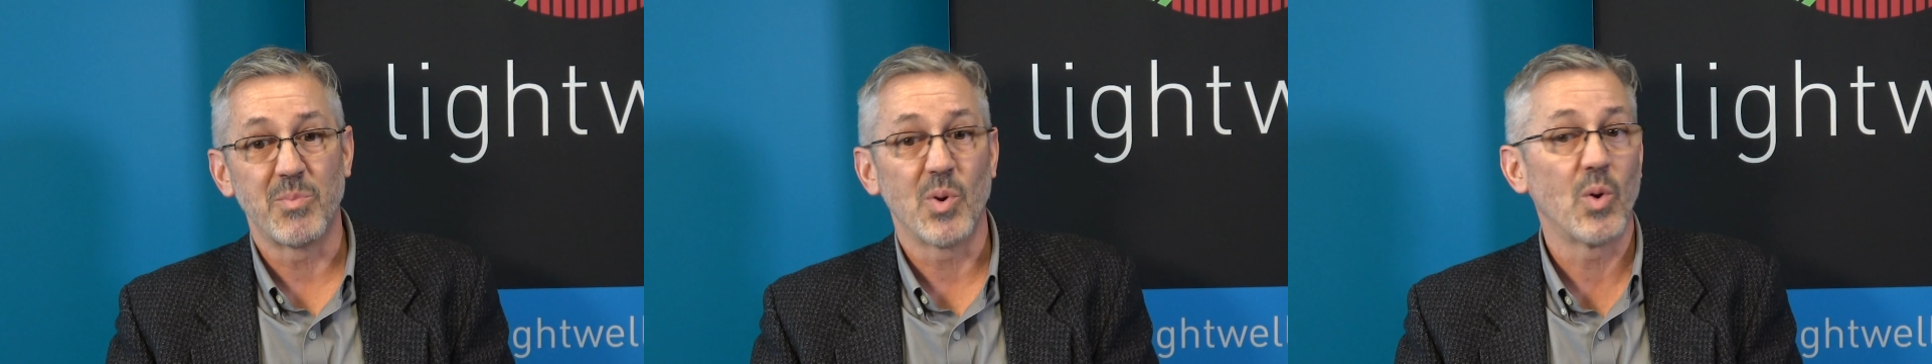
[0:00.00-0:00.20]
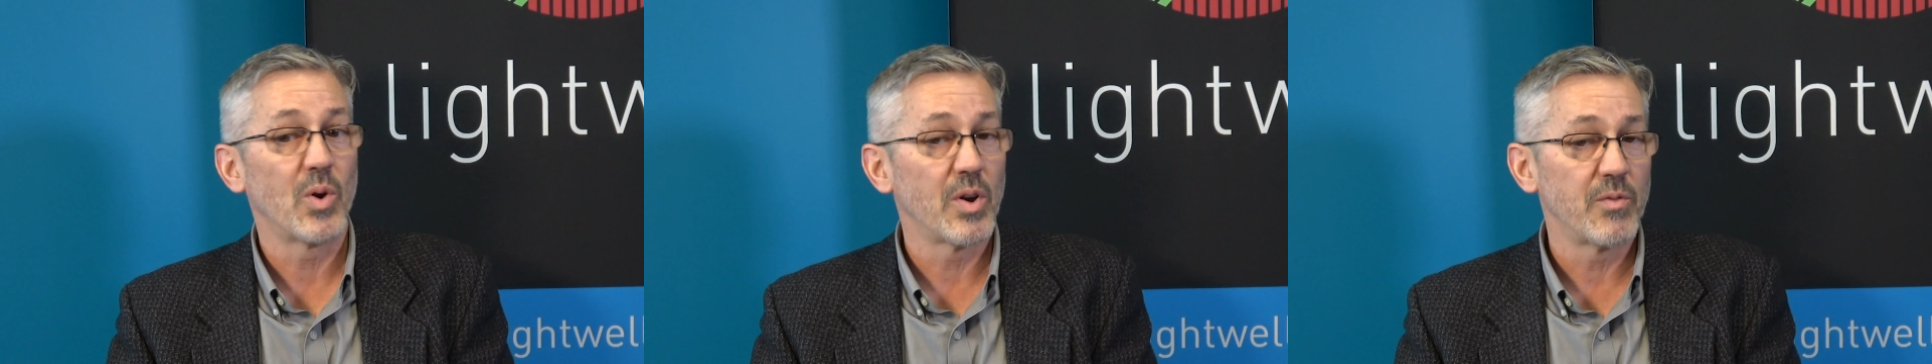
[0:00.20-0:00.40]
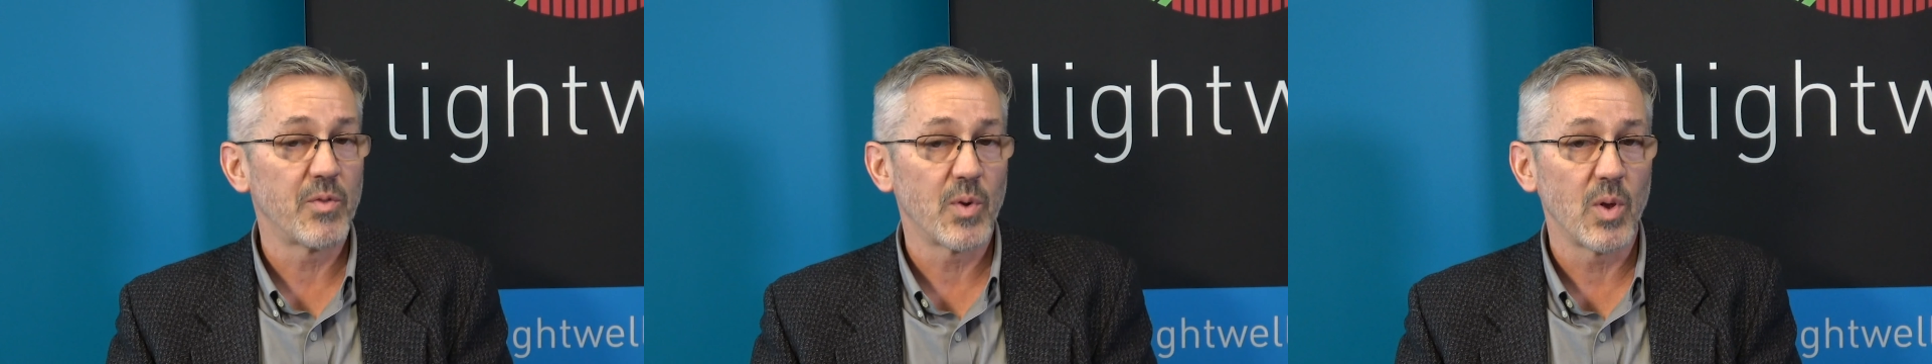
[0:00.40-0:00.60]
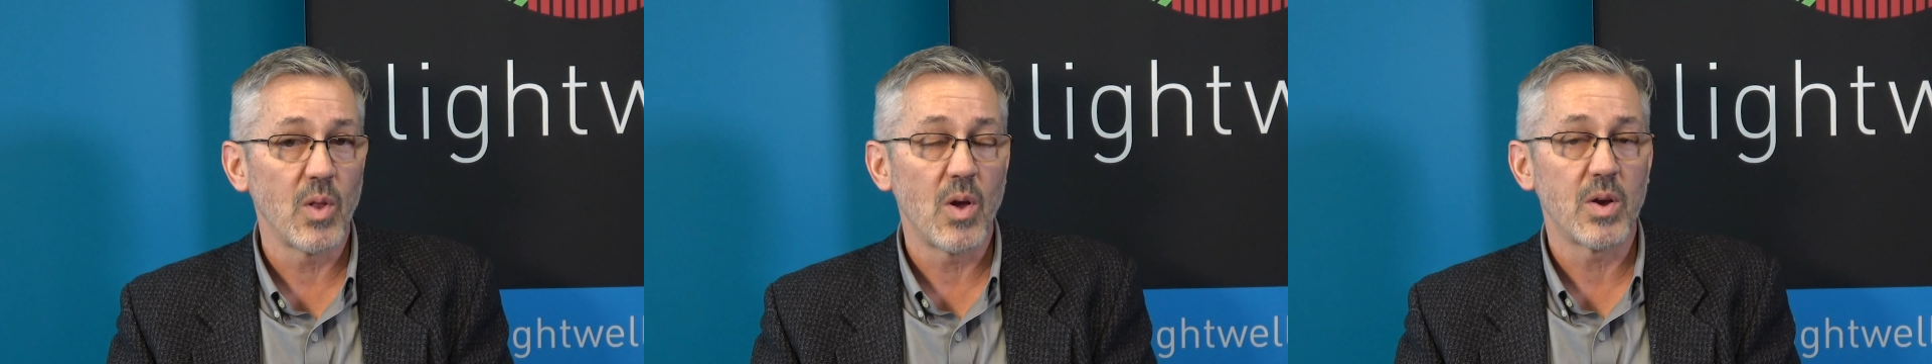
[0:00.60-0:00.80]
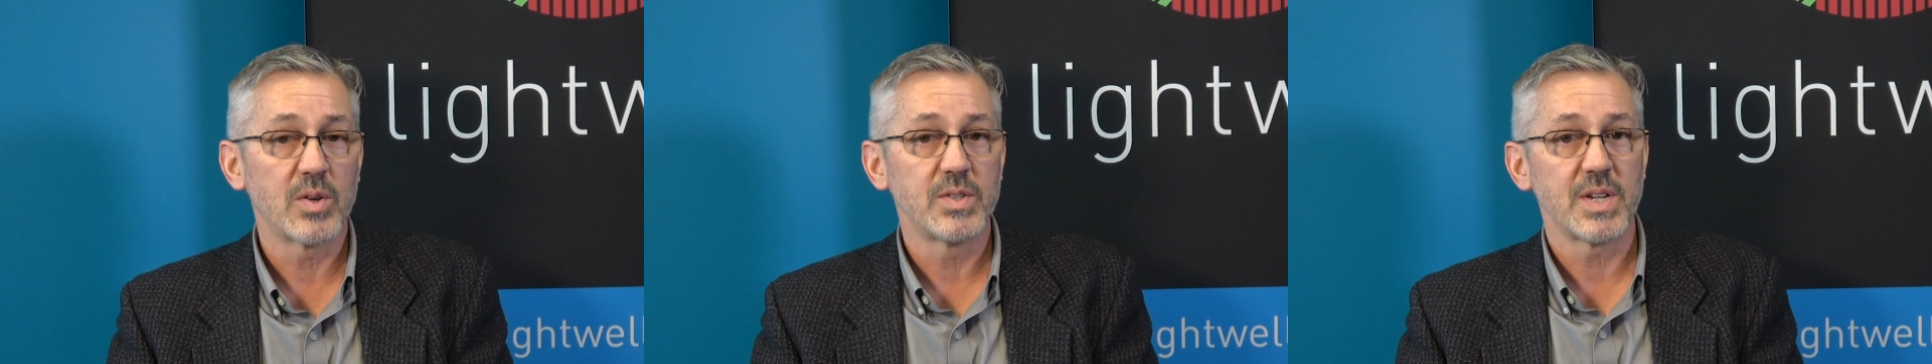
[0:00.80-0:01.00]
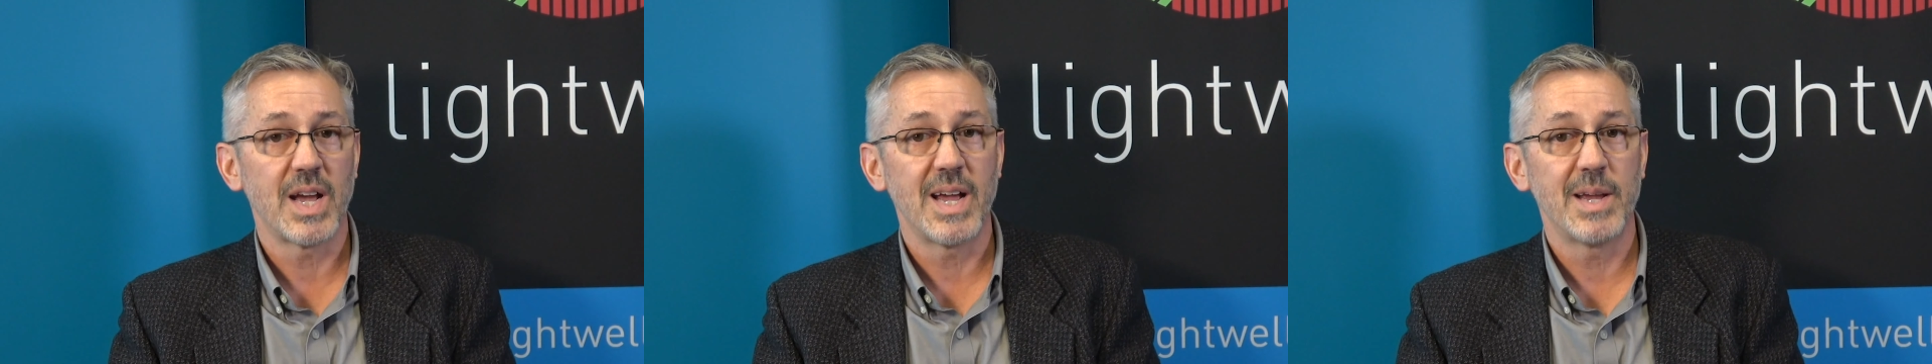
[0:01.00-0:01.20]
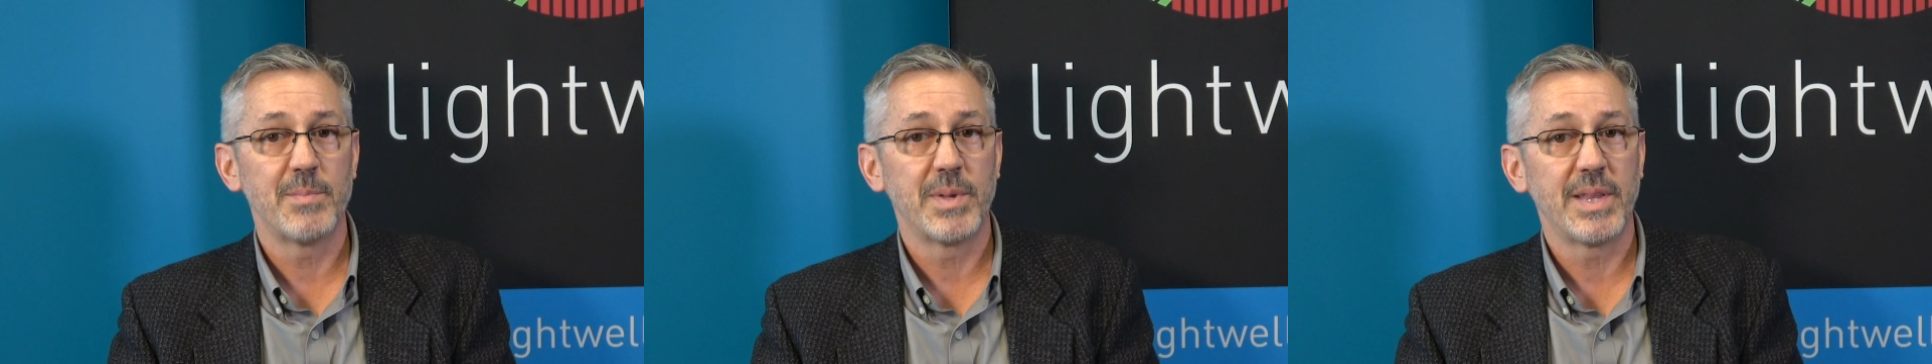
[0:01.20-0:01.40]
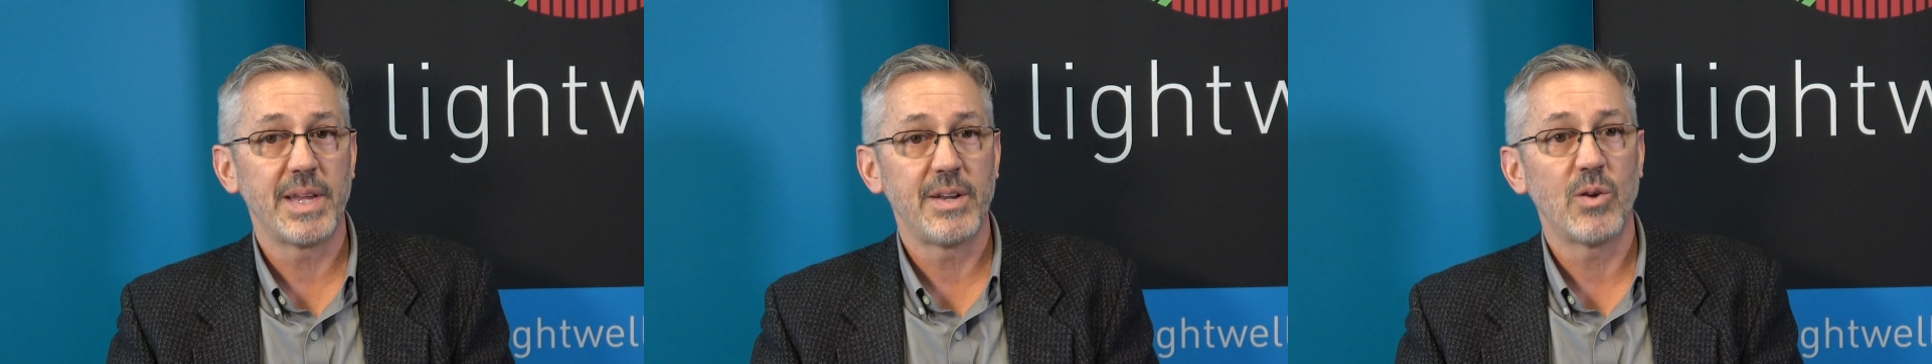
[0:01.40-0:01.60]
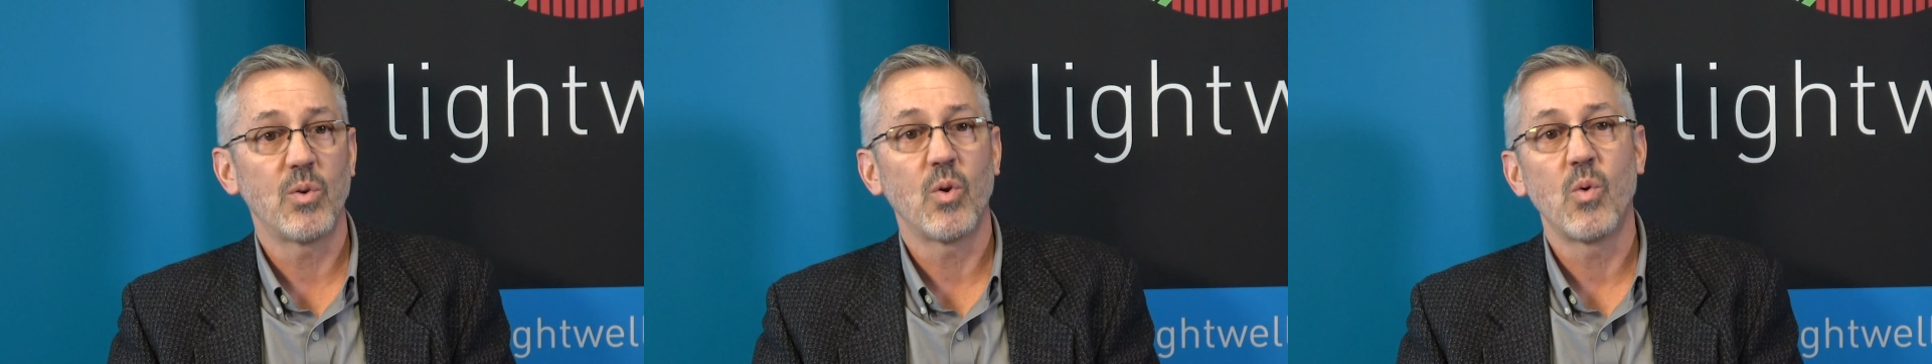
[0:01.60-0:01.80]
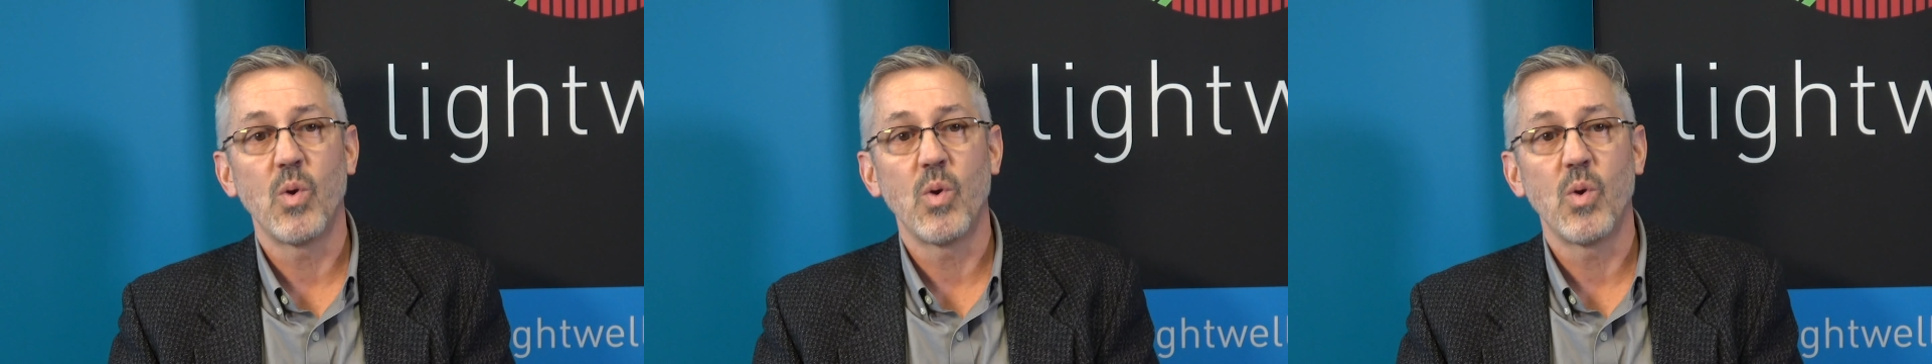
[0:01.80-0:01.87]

broken for a long time and they don't